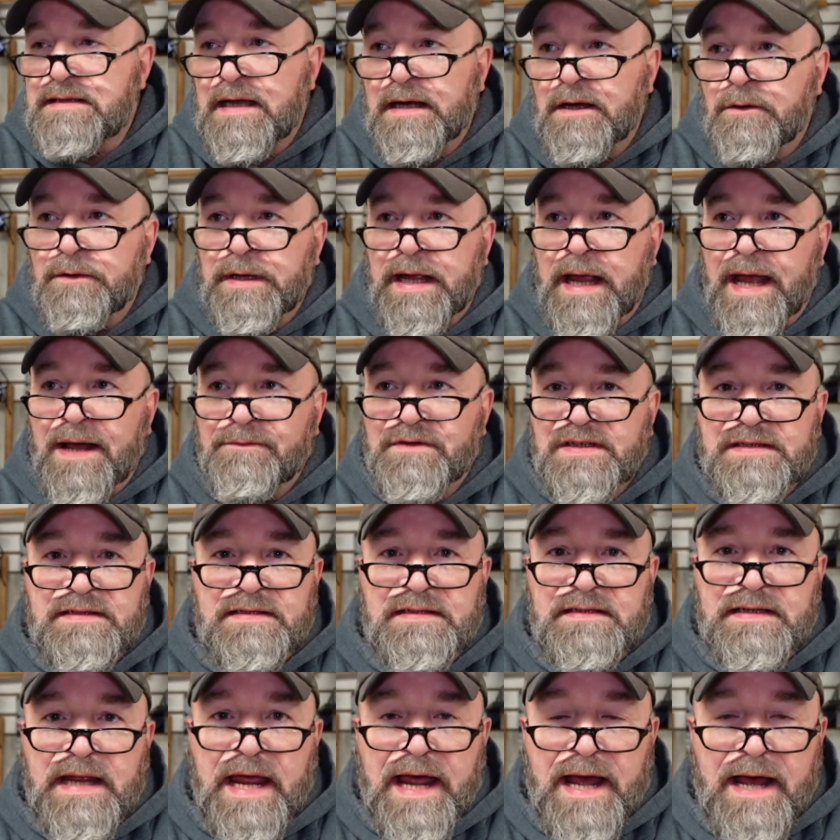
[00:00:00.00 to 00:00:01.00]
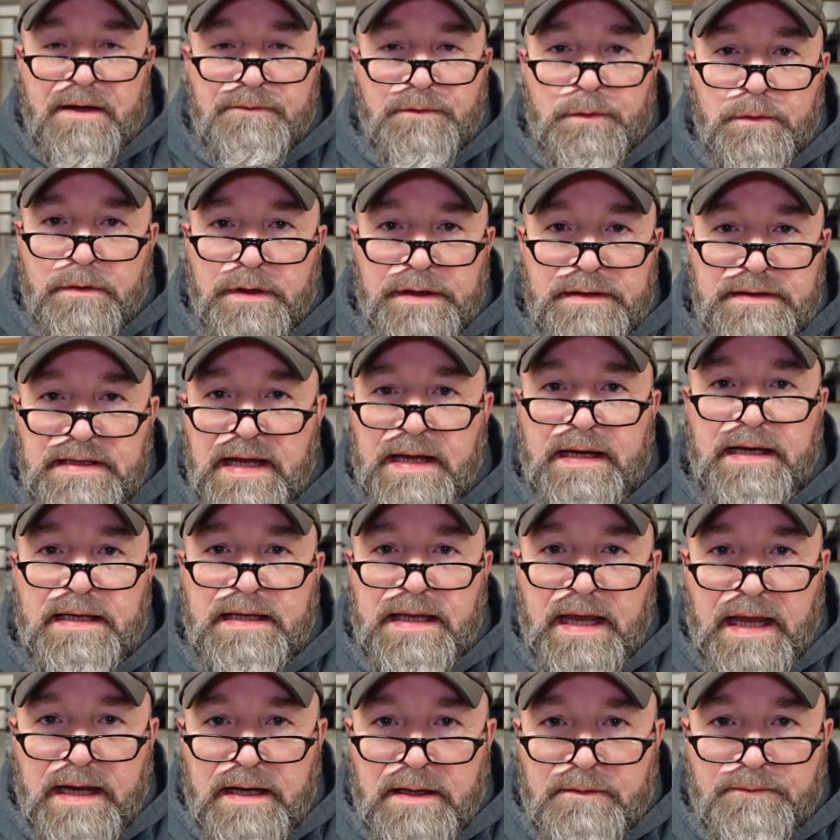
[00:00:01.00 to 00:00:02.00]
I don't have a staff or a
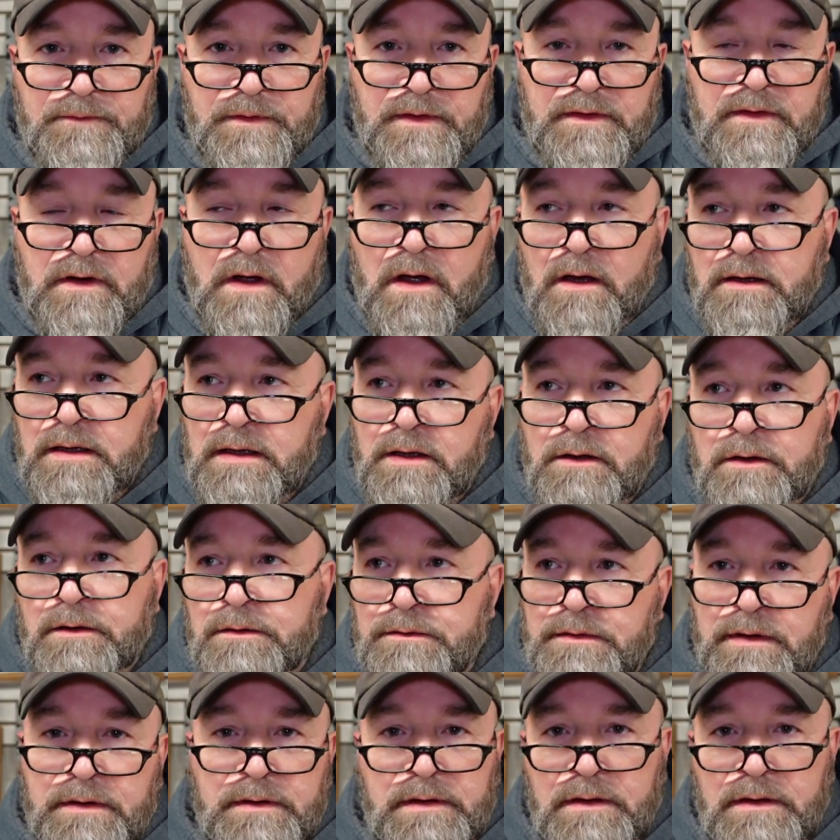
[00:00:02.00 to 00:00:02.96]
dedicated photographer.